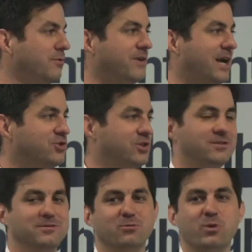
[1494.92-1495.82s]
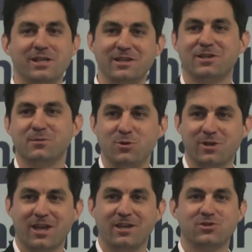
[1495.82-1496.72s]
old-fashioned weekly
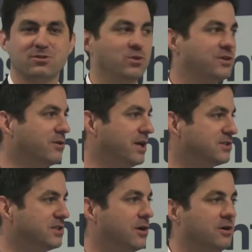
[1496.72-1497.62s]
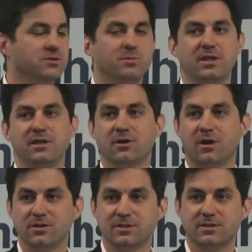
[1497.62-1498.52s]
communication with your SDRs or
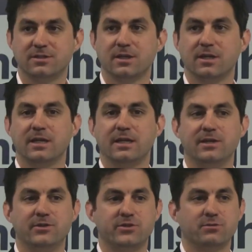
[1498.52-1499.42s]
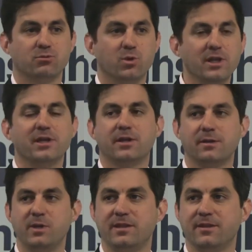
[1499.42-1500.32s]
BDRs is really going
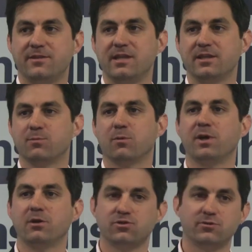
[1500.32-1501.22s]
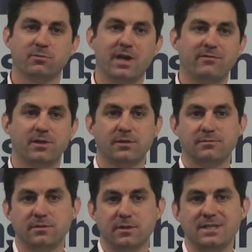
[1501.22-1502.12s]
to the thing that propels you from having a
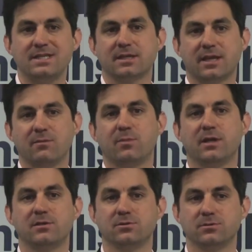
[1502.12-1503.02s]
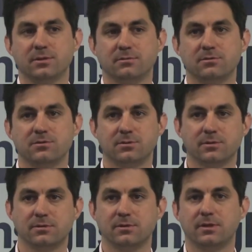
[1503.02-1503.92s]
decent campaign to
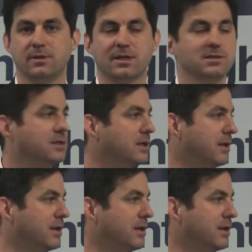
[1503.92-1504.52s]
an excellent